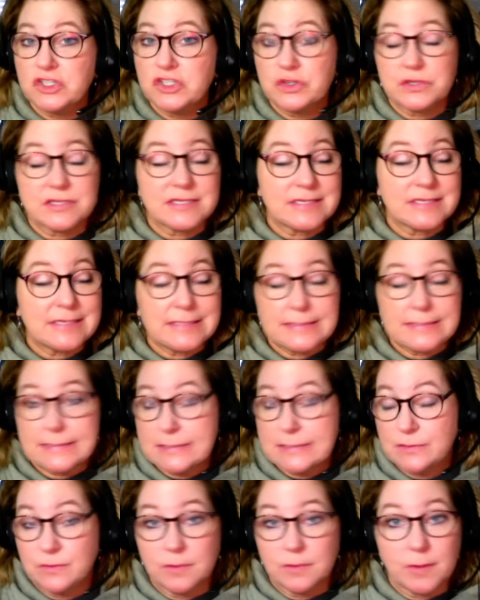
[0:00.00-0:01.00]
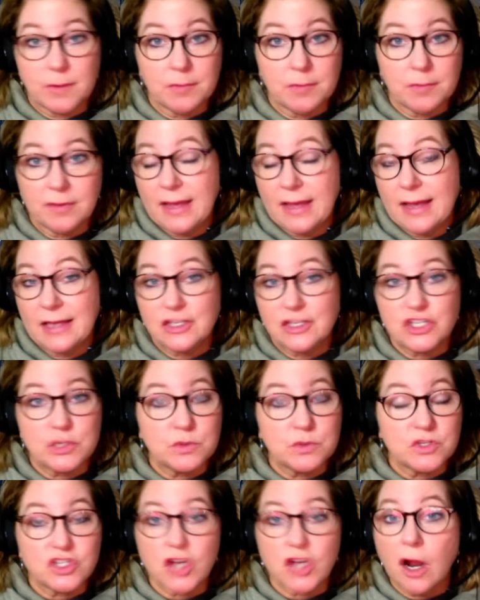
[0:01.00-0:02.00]
Christine didn't remember that. She
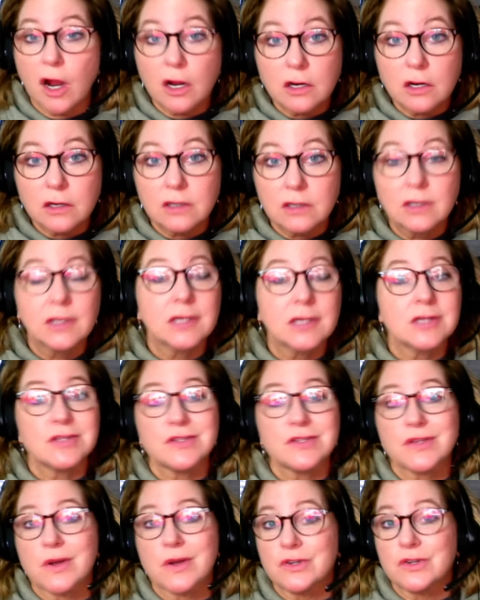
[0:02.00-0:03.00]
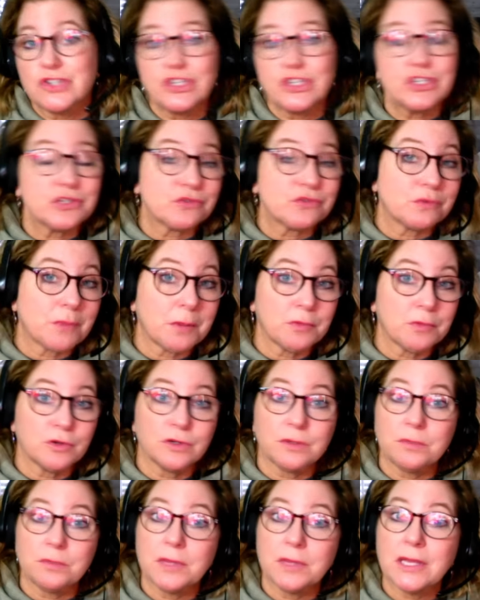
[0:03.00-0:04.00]
was younger, so she just
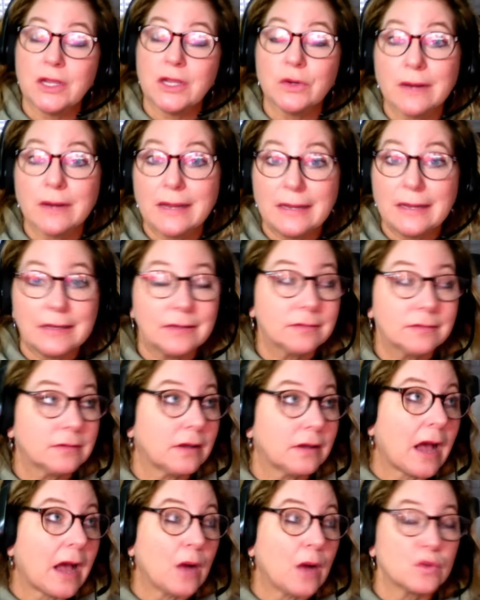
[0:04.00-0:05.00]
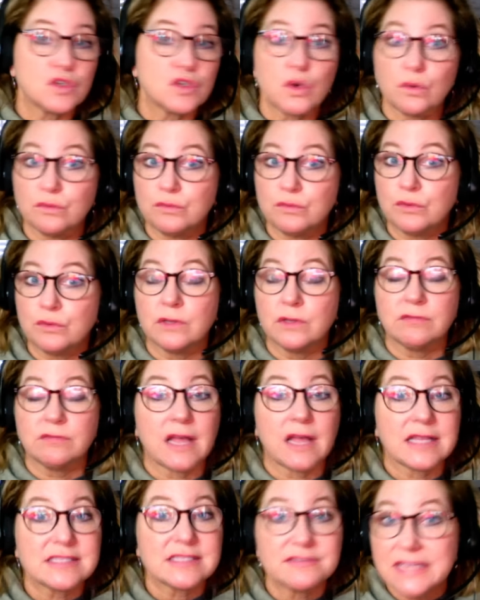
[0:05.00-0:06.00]
remembered it being great, a household full of
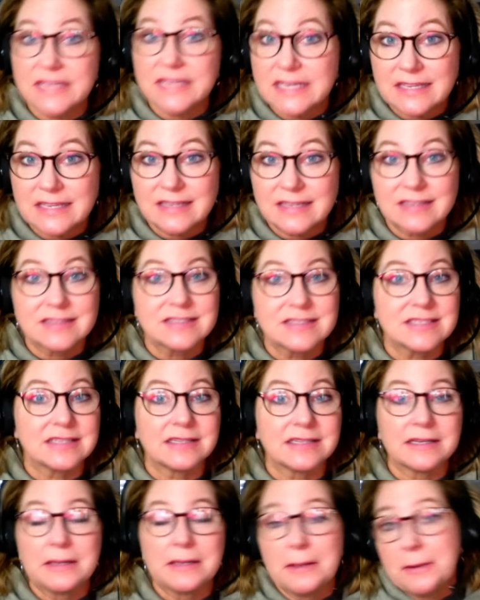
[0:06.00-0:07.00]
lots of kids. And